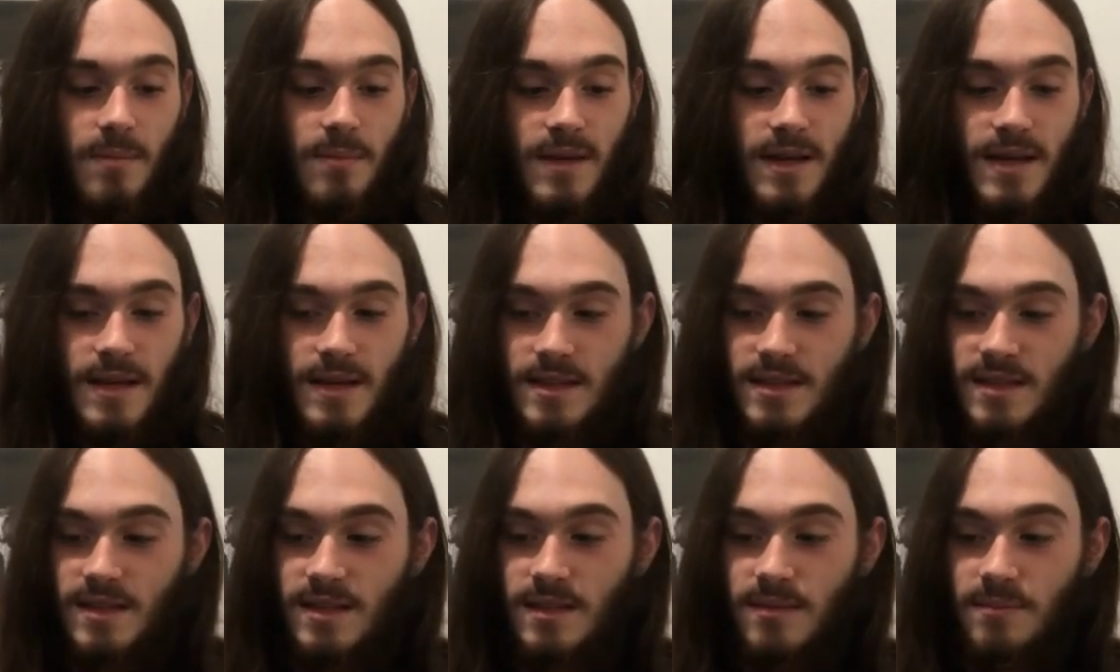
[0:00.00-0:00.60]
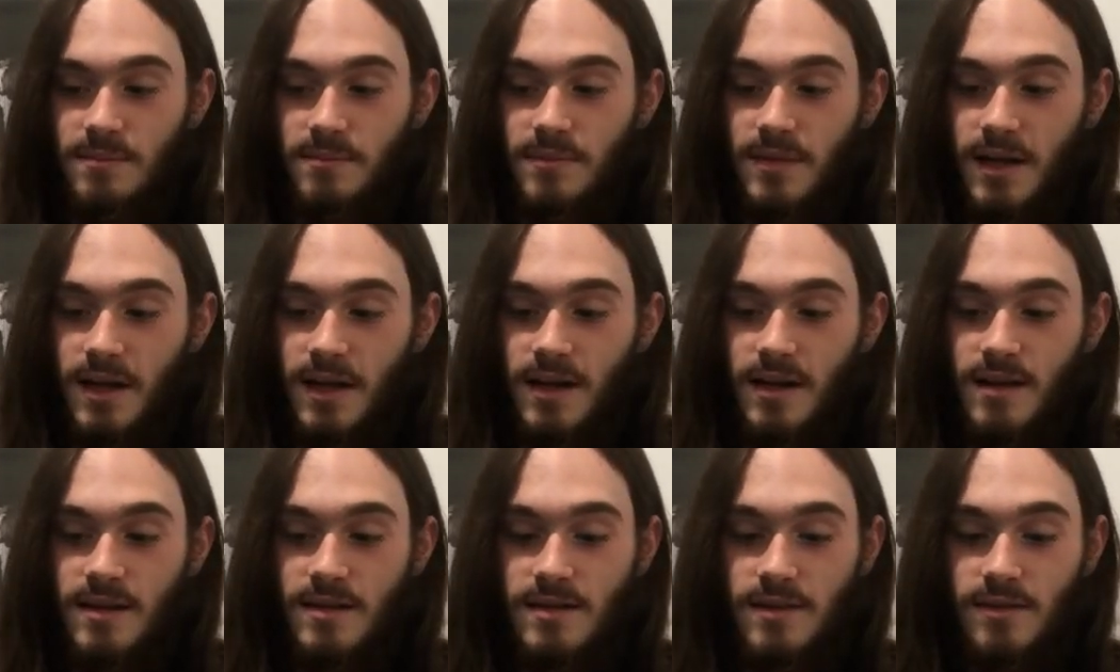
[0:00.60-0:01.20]
It's
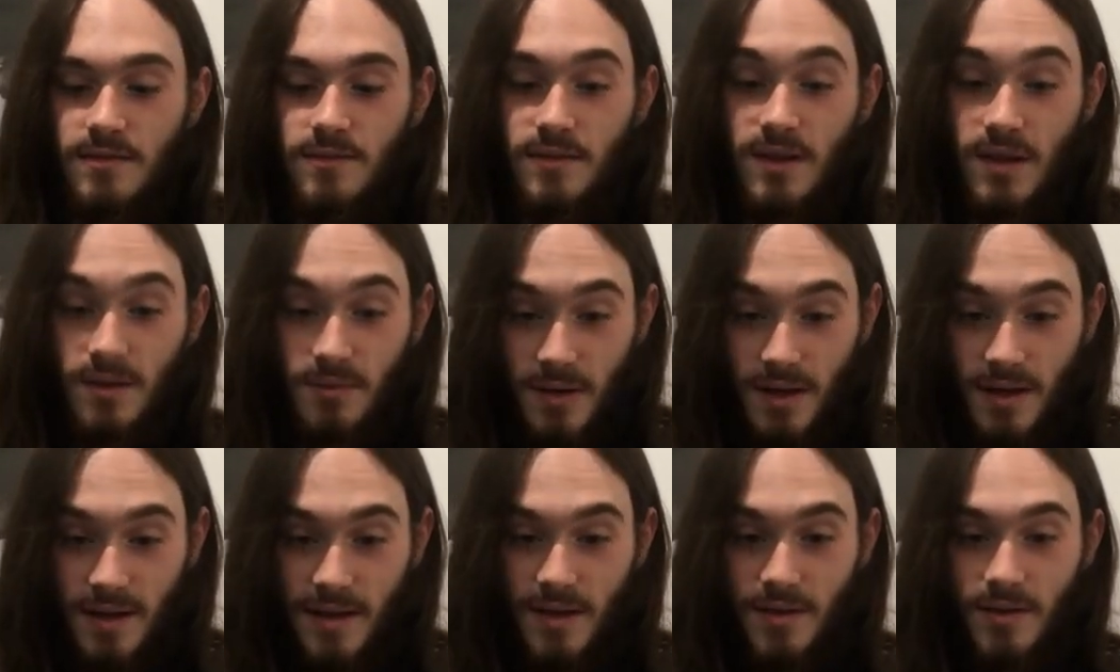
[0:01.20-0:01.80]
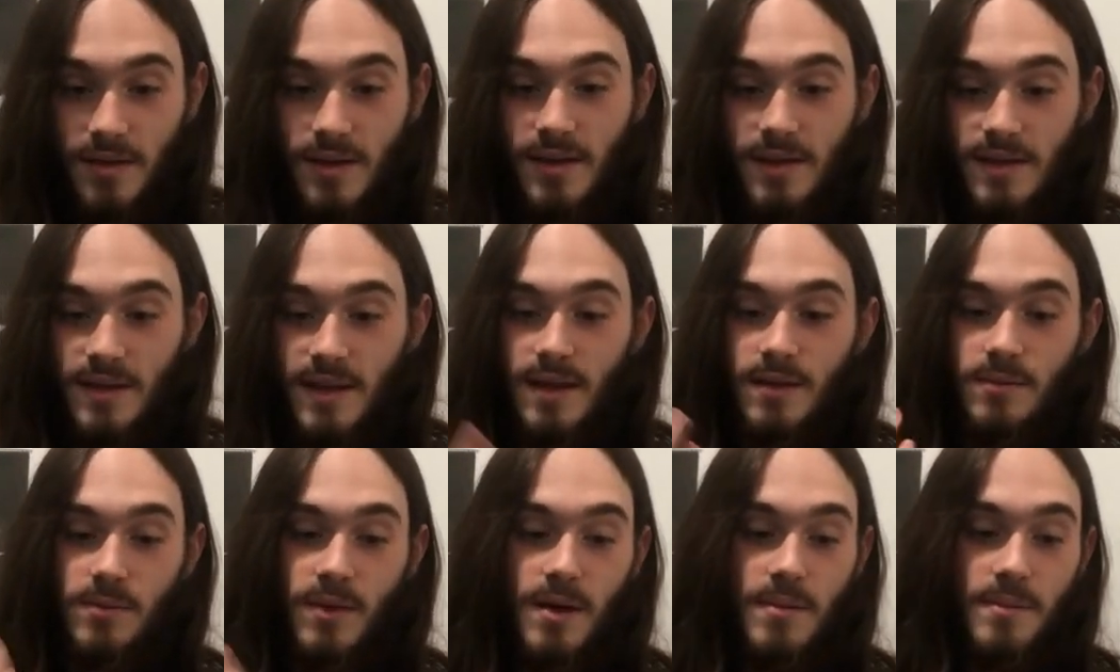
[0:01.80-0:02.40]
because the really only
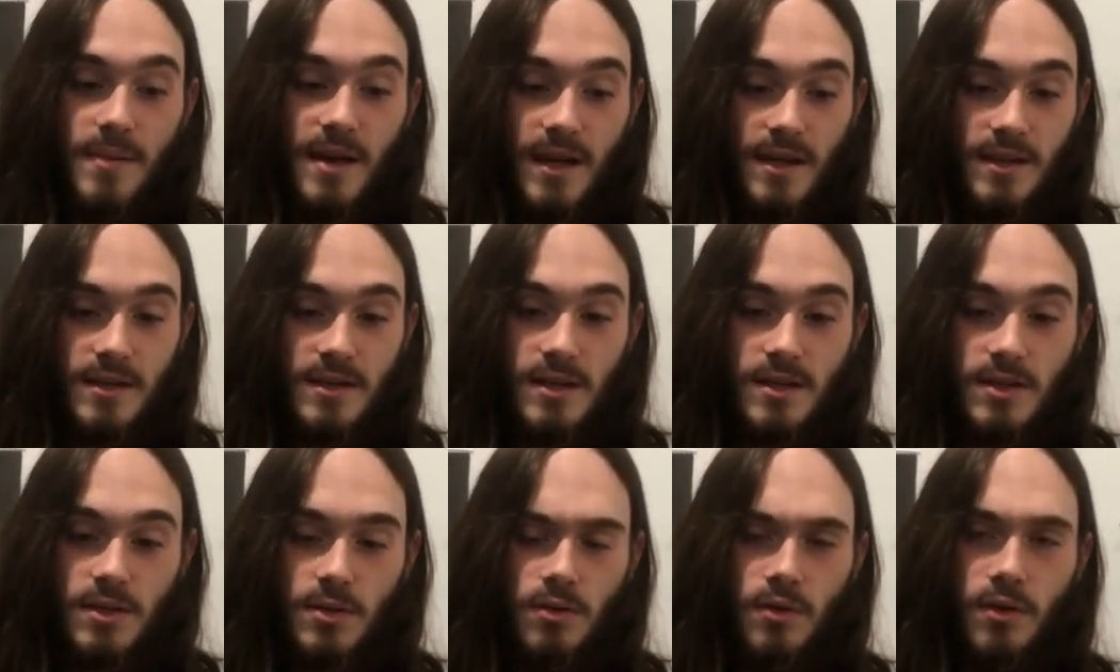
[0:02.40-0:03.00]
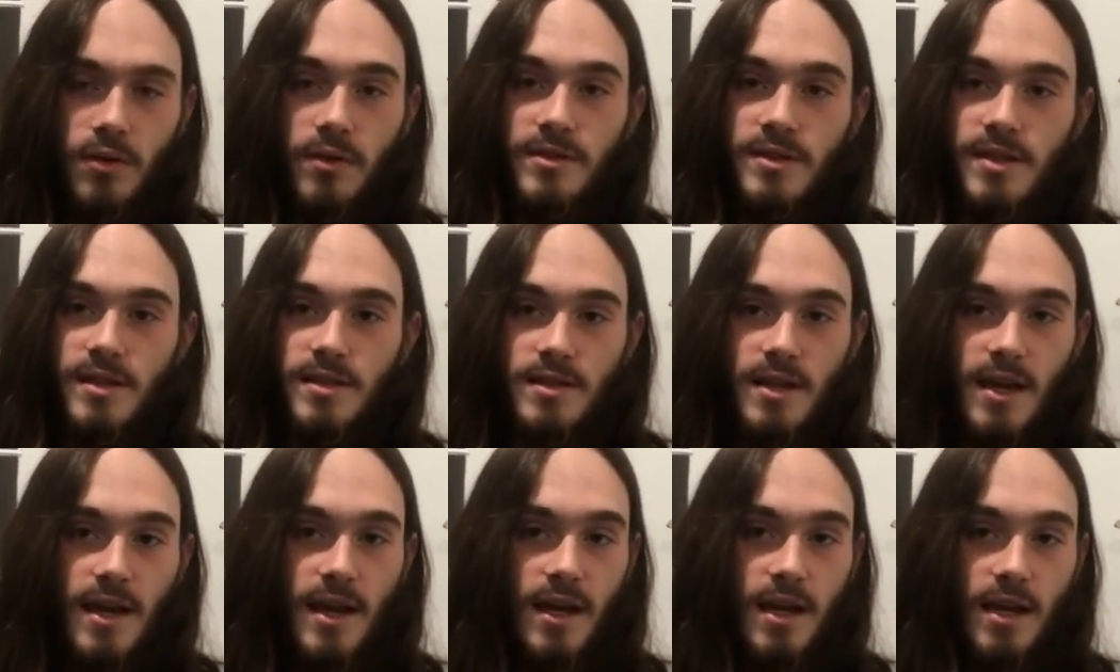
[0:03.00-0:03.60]
thing what makes this cool is
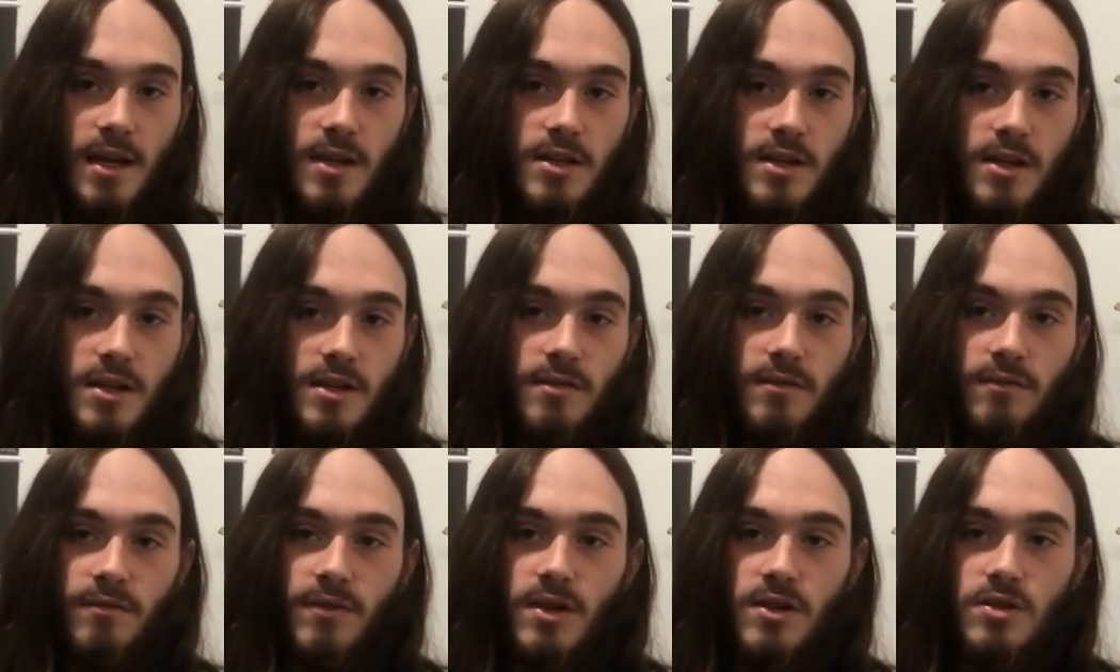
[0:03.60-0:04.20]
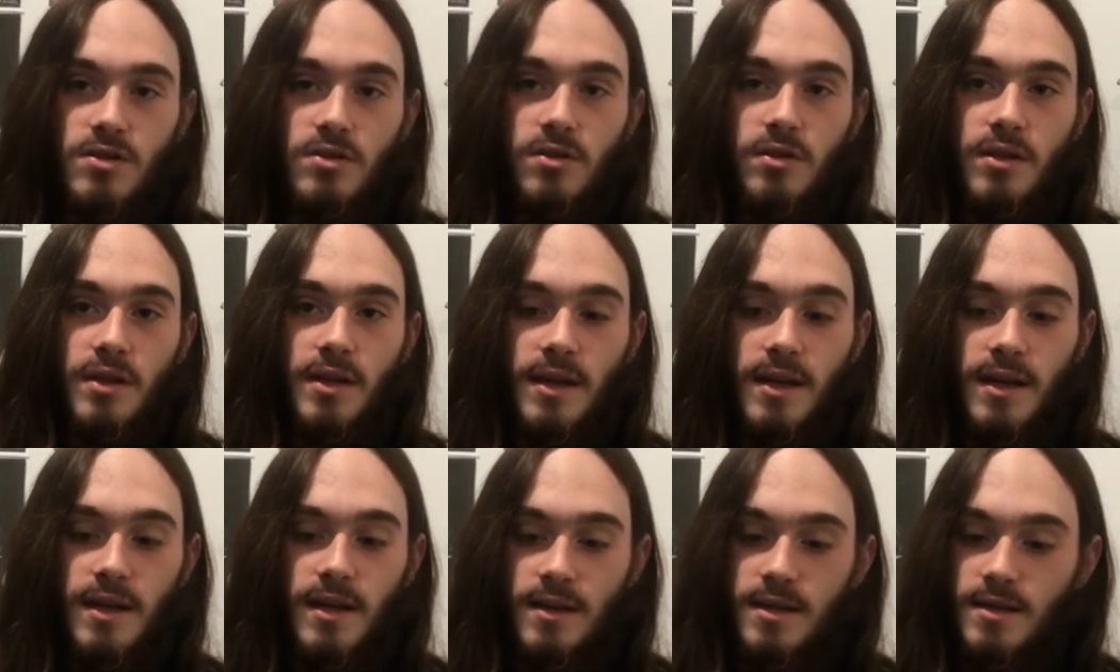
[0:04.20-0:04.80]
its age, because
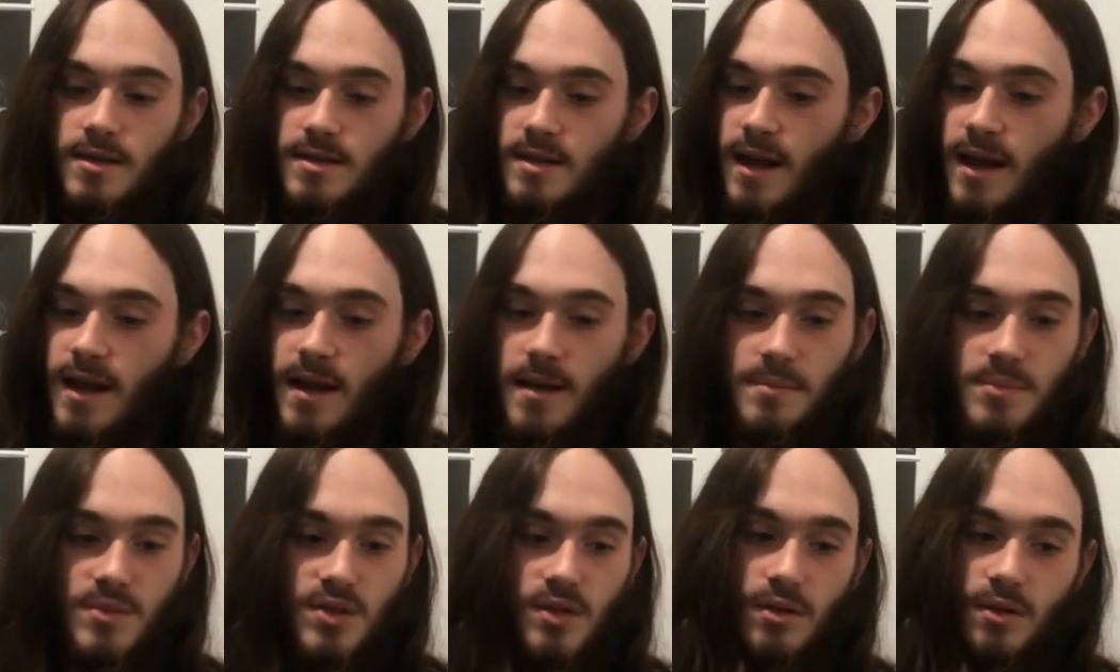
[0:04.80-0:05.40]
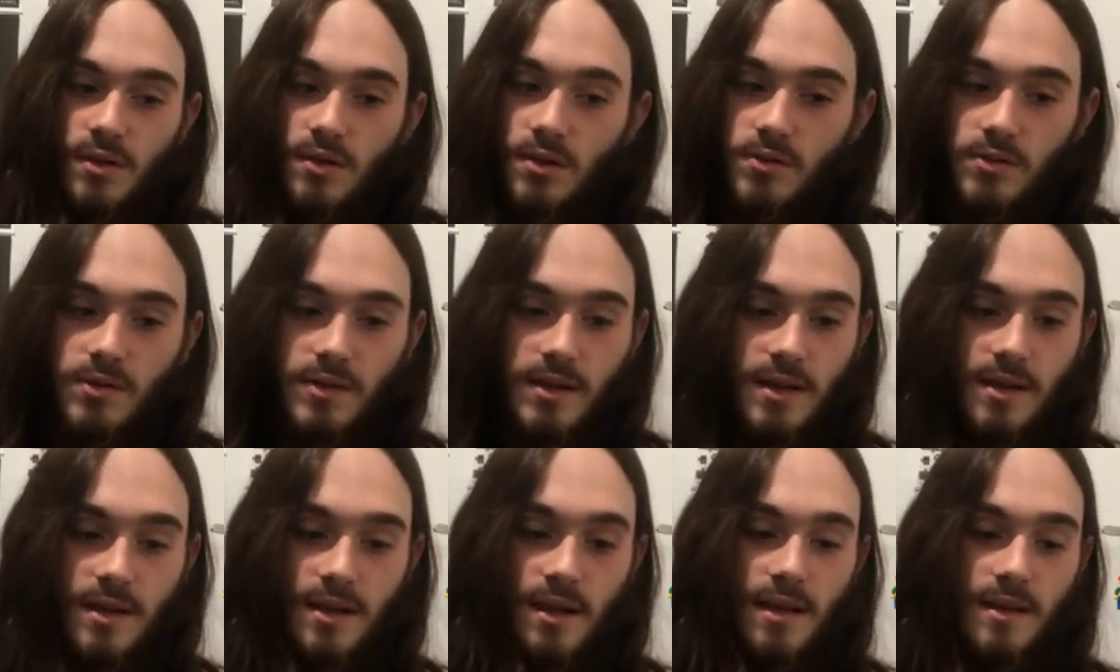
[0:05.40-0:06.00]
visually it is
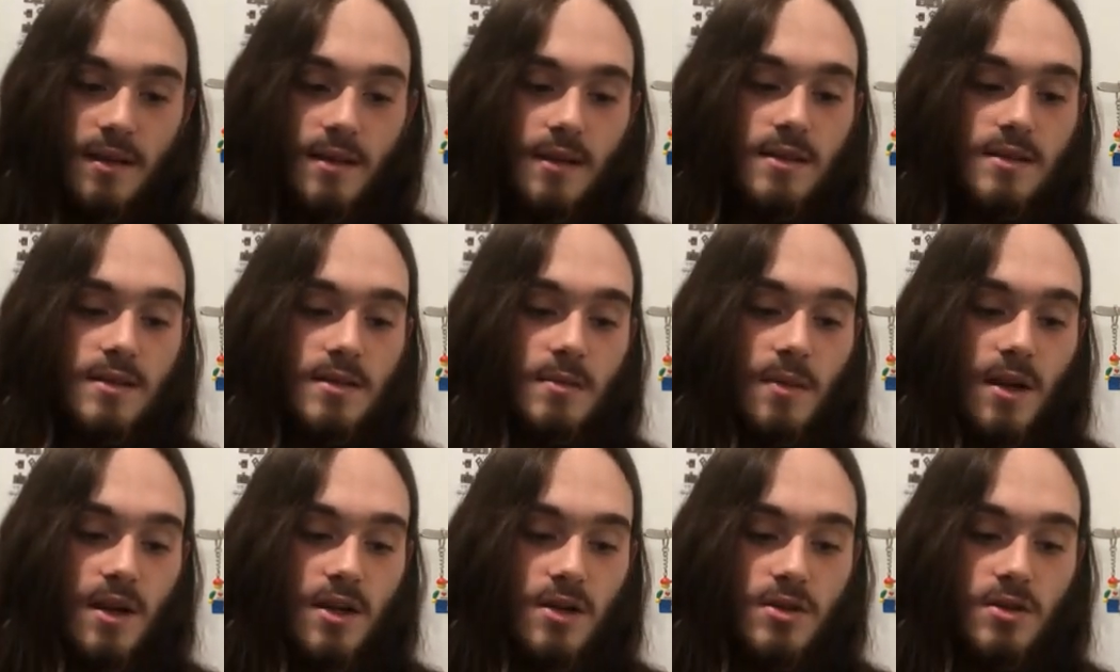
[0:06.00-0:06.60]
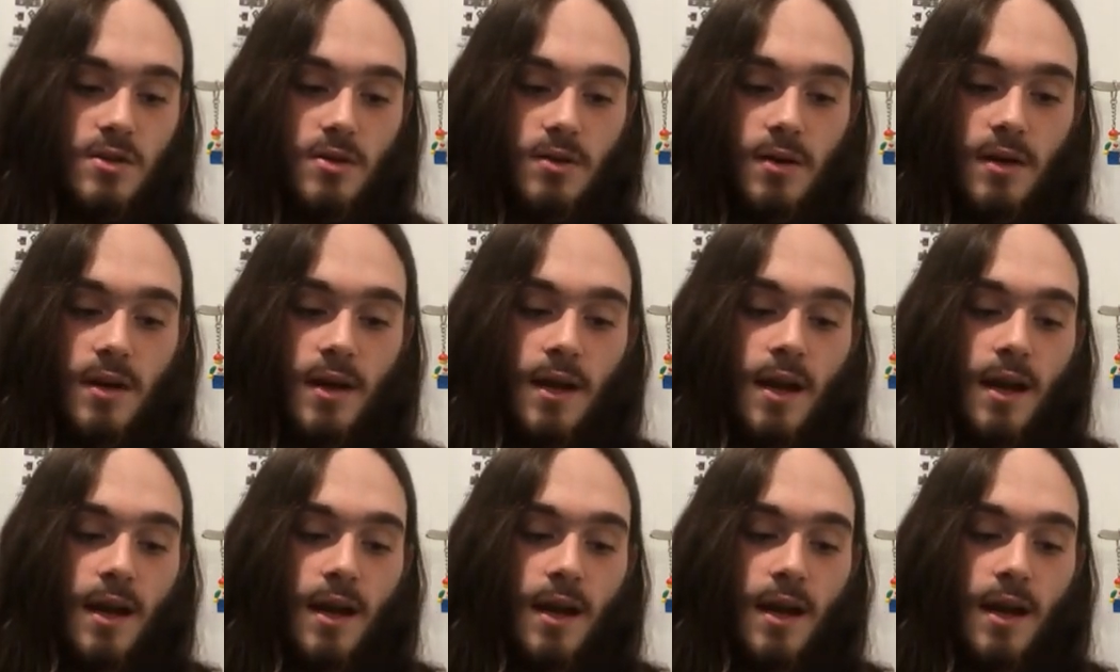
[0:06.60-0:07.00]
absolutely nothing special,